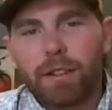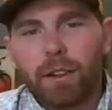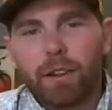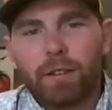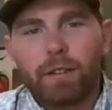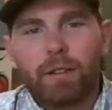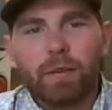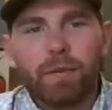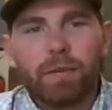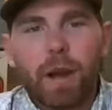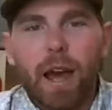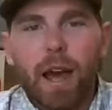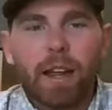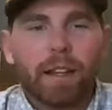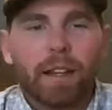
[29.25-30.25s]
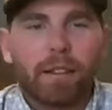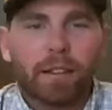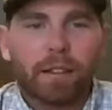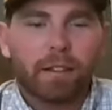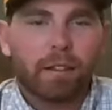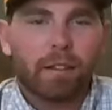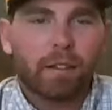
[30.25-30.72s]
So if you're buying
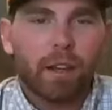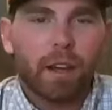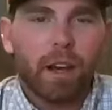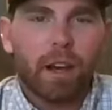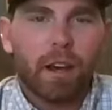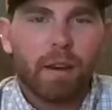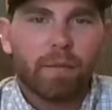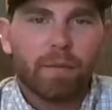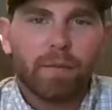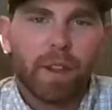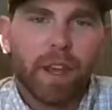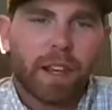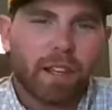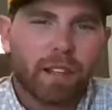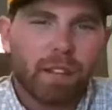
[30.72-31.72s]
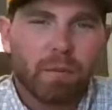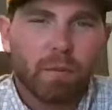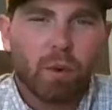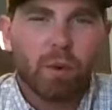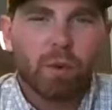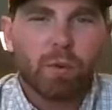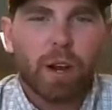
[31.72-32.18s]
like
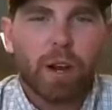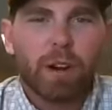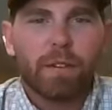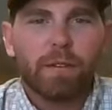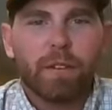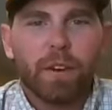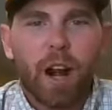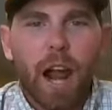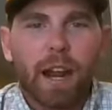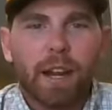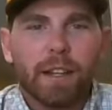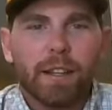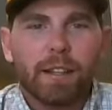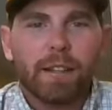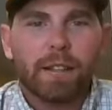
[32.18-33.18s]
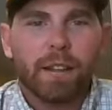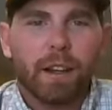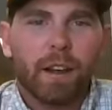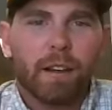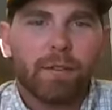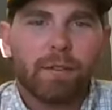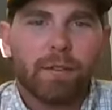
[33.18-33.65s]
more rare varieties
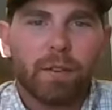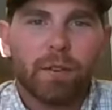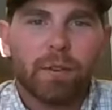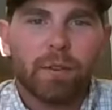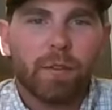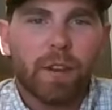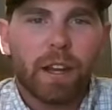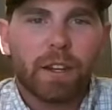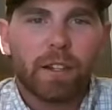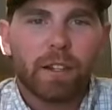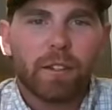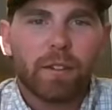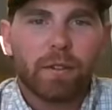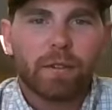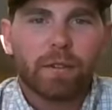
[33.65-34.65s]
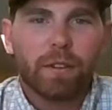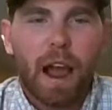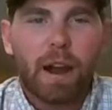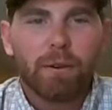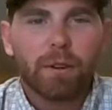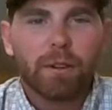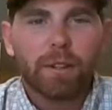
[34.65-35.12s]
of fruit, veggies, or
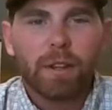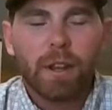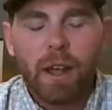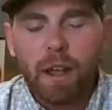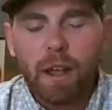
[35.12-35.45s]
flowers,